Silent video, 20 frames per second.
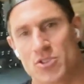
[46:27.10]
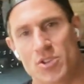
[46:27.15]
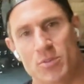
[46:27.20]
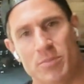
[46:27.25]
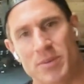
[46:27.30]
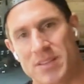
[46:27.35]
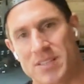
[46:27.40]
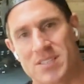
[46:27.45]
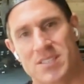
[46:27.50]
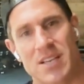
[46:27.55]
should
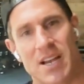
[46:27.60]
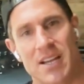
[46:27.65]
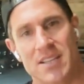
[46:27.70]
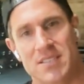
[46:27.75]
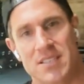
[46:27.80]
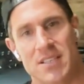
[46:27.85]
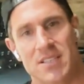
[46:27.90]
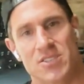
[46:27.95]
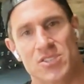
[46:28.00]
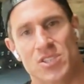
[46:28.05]
be the side
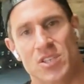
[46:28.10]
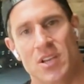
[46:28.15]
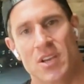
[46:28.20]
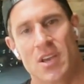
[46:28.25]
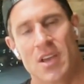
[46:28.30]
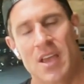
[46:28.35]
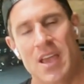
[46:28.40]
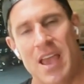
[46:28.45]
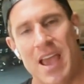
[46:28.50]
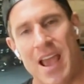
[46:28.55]
dish.
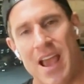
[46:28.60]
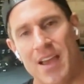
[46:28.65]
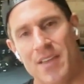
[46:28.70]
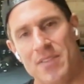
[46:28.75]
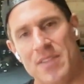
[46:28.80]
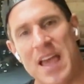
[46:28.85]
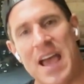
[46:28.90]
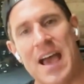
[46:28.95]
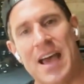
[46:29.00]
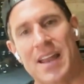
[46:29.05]

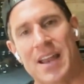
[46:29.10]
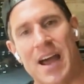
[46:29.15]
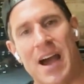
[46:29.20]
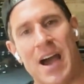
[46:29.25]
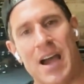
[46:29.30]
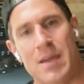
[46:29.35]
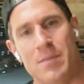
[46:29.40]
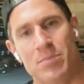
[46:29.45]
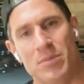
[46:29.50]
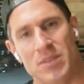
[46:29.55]
And that
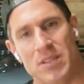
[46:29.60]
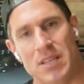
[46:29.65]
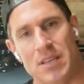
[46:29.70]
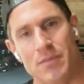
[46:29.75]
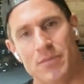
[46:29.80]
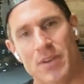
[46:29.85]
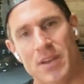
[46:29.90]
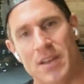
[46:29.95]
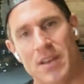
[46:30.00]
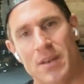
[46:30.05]
I
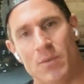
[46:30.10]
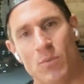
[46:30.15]
believe in.